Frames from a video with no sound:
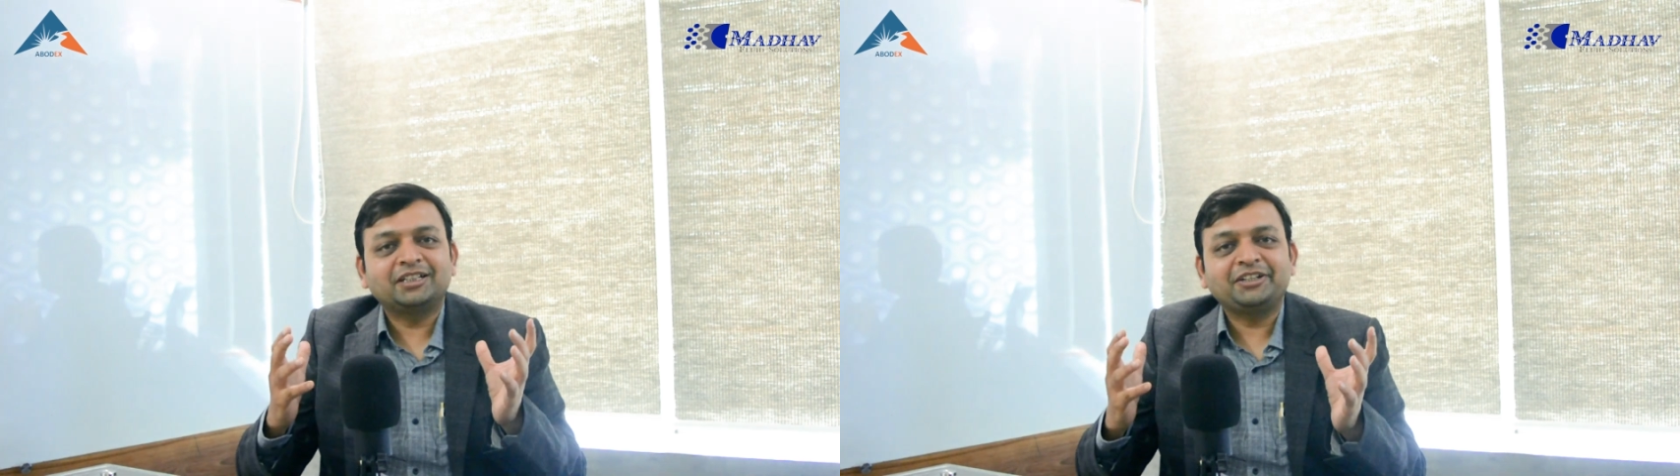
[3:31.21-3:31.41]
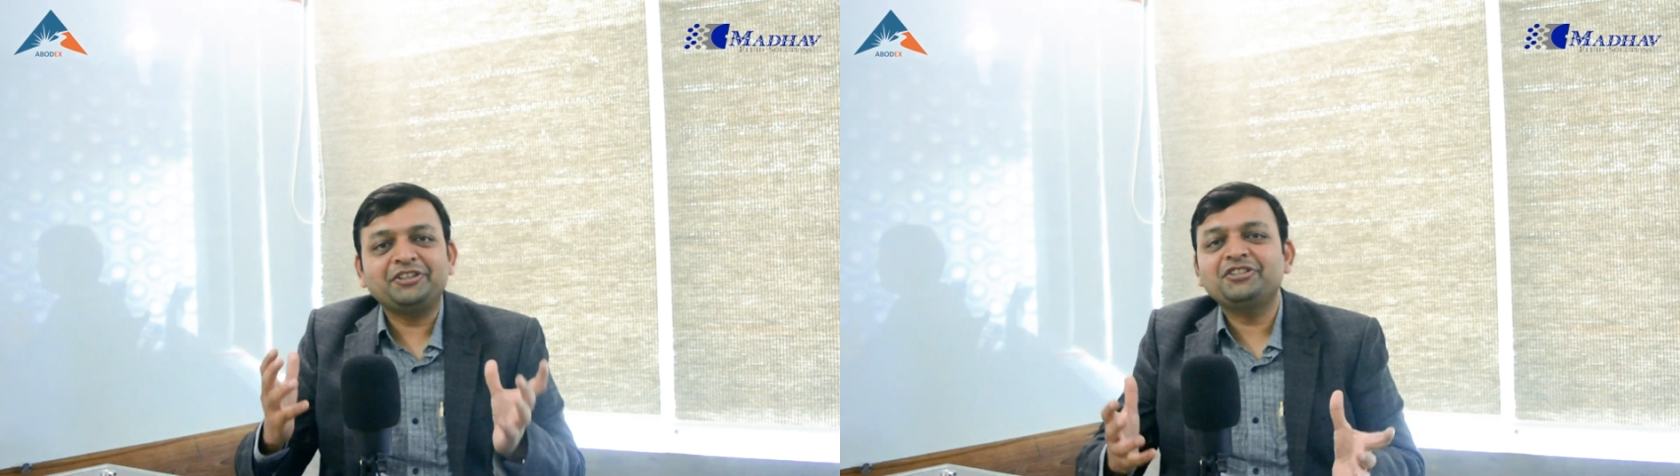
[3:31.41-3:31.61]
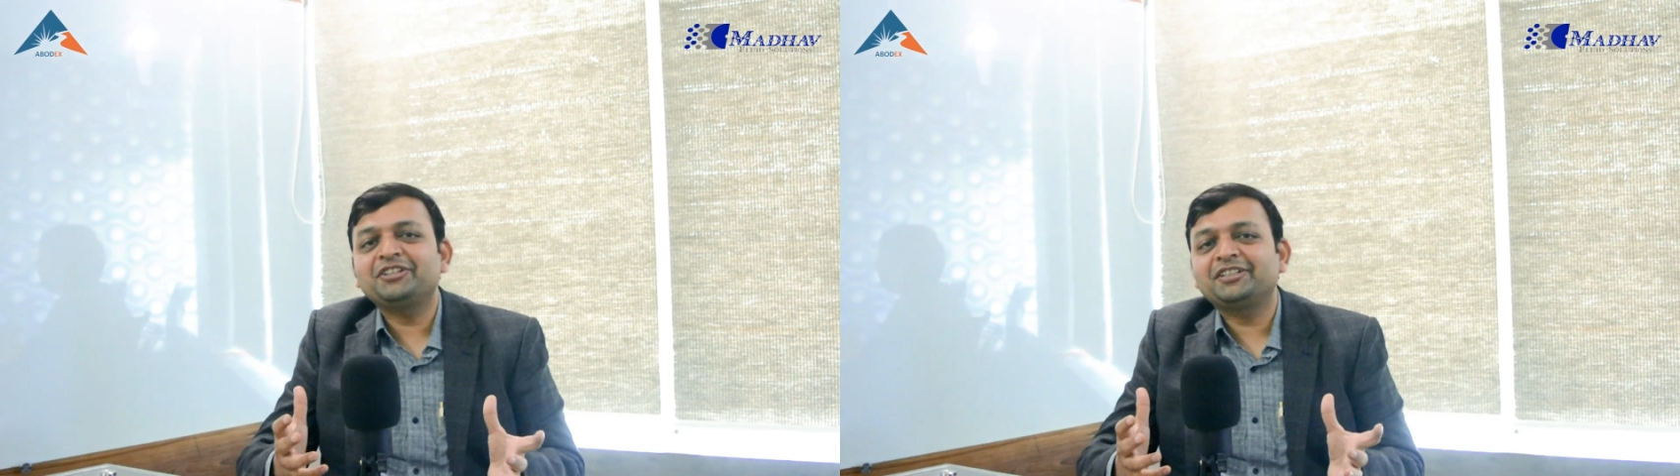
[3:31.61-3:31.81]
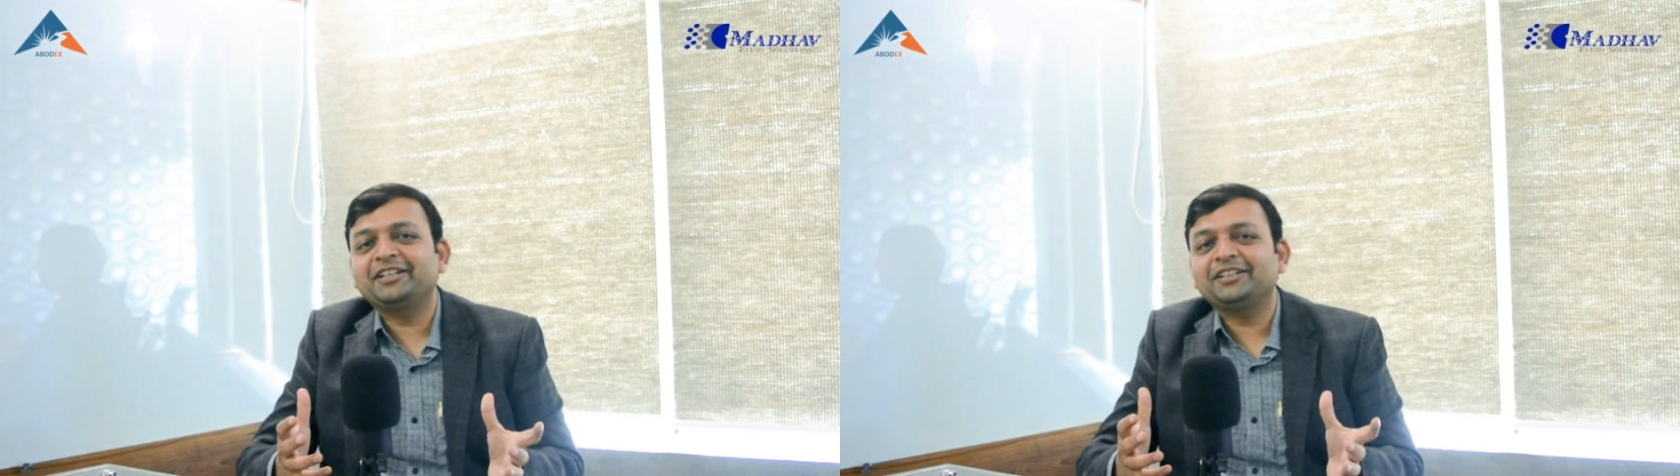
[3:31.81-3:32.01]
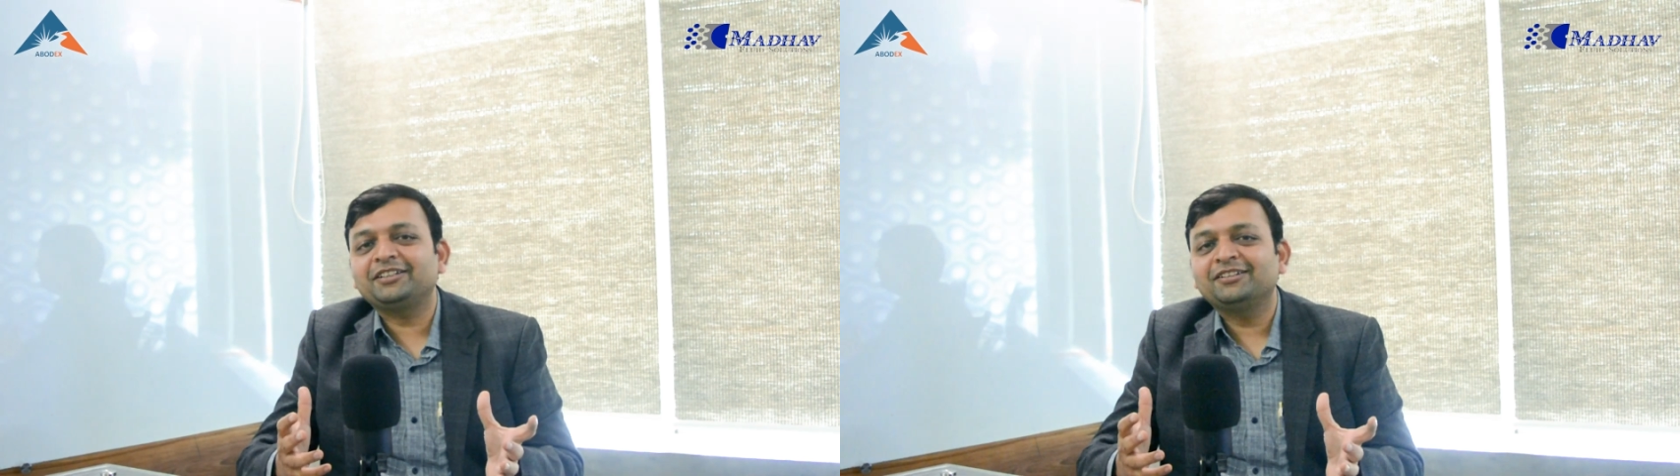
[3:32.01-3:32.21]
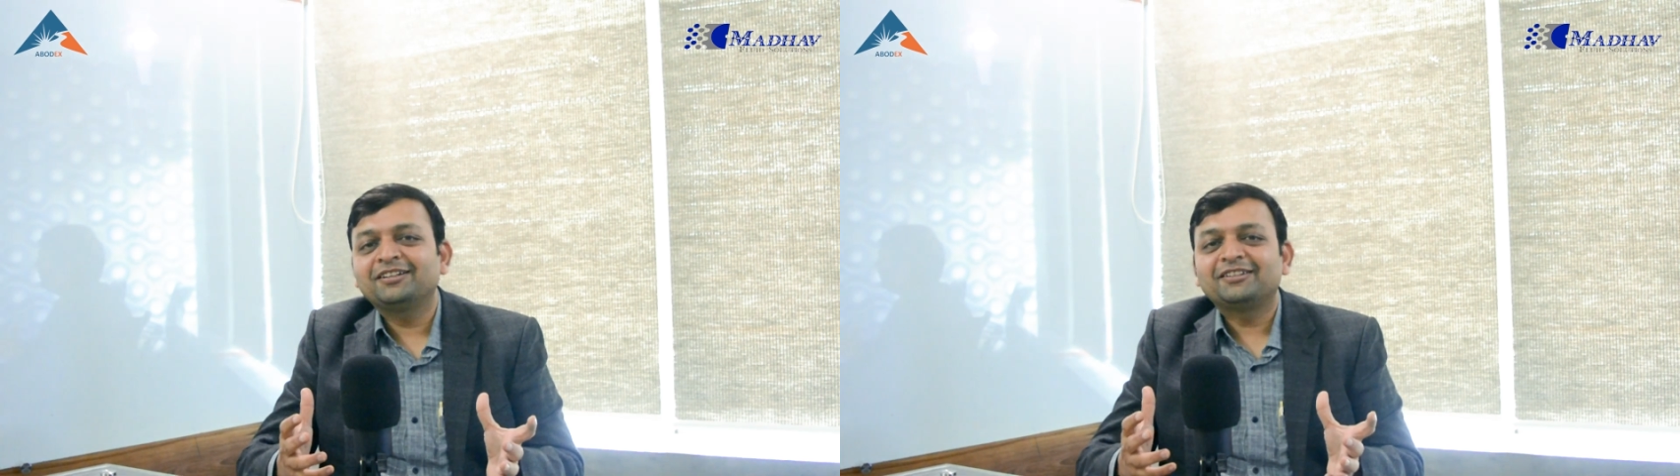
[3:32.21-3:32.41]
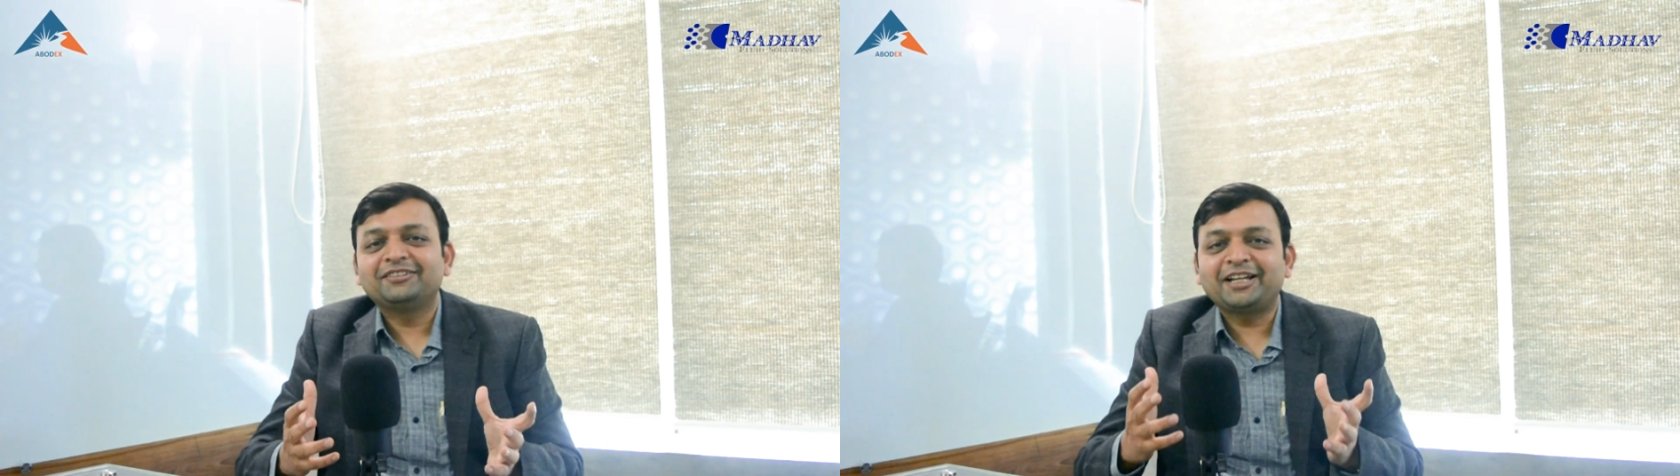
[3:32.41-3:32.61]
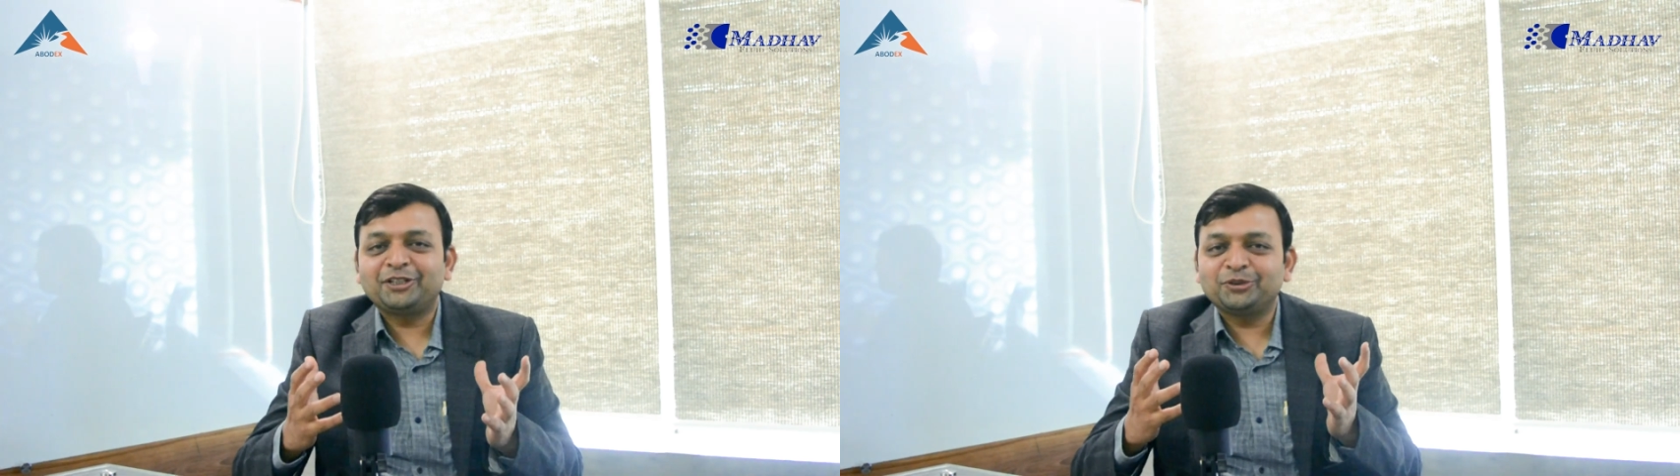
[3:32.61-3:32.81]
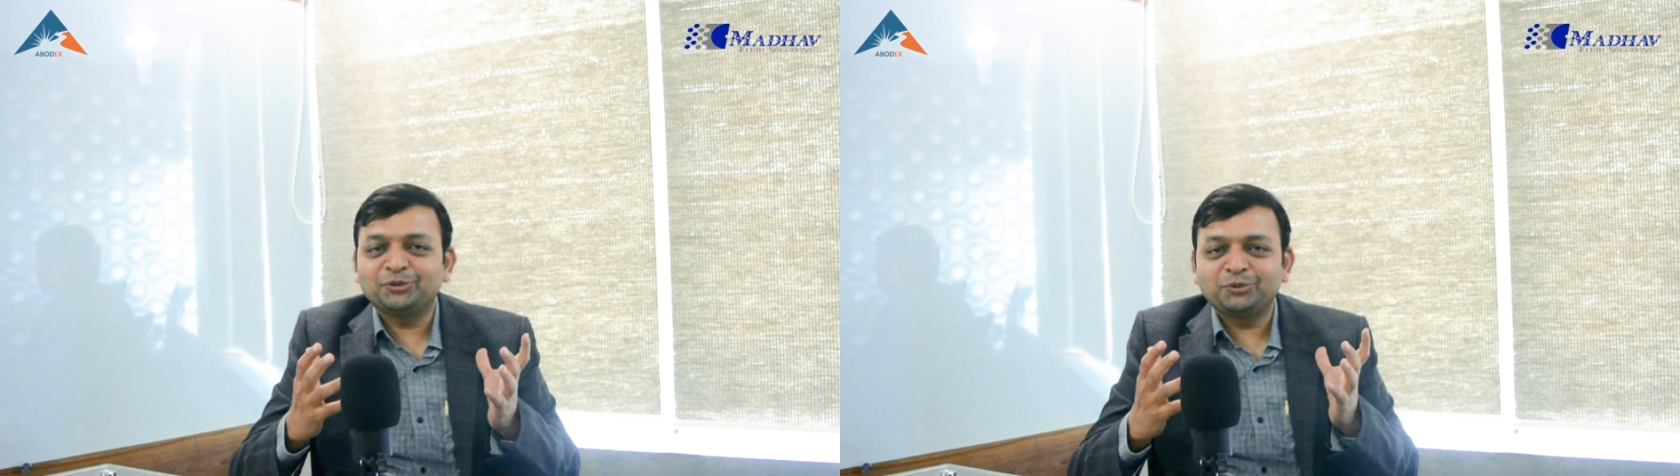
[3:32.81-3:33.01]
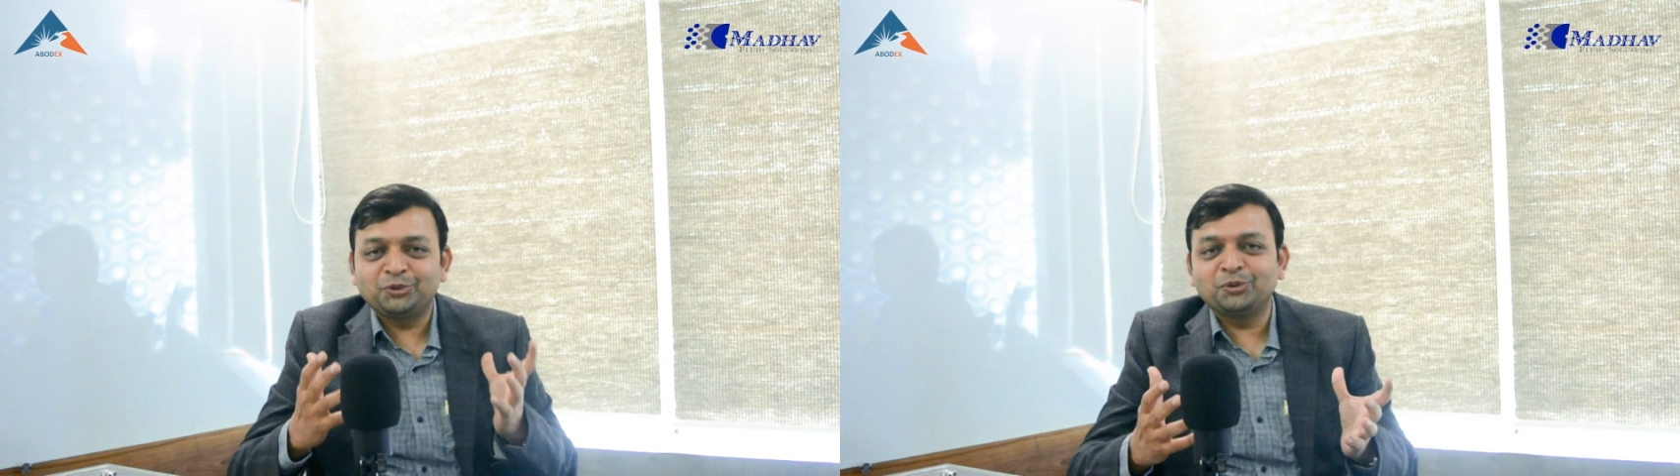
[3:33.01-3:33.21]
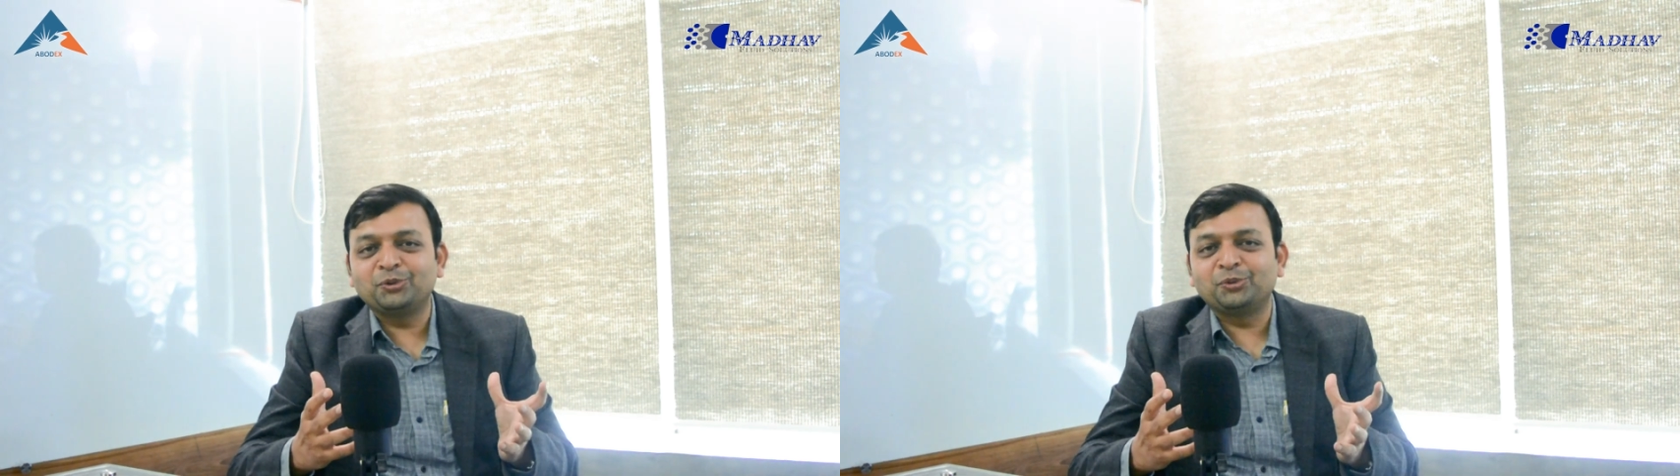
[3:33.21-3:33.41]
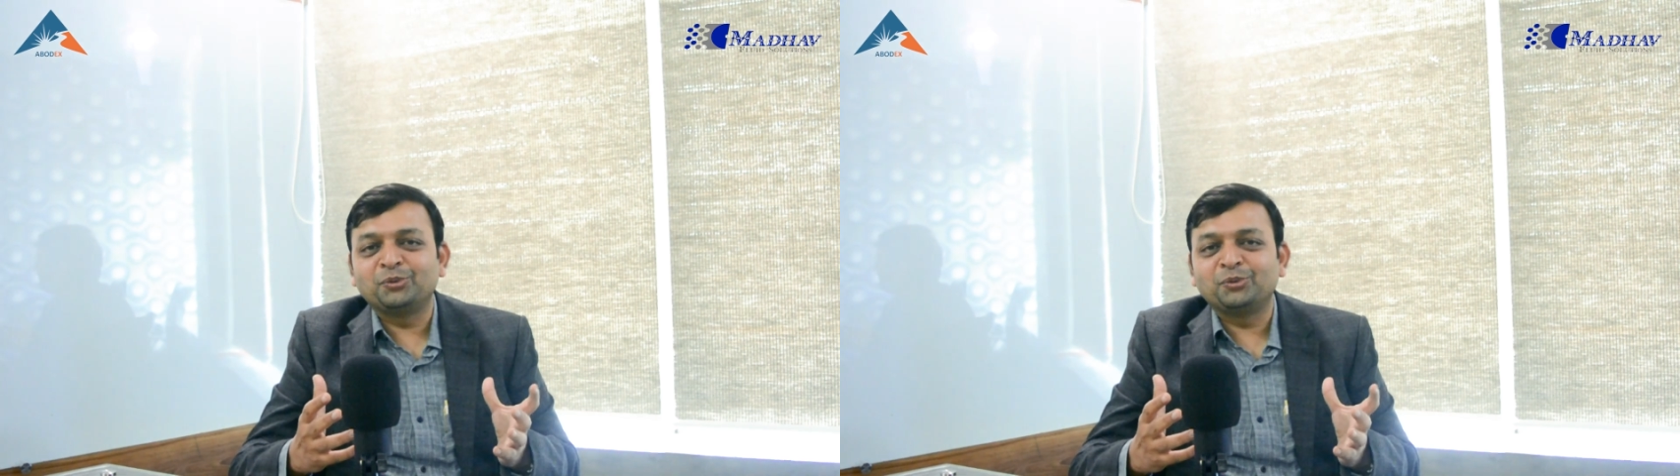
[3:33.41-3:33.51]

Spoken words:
the engineering that you do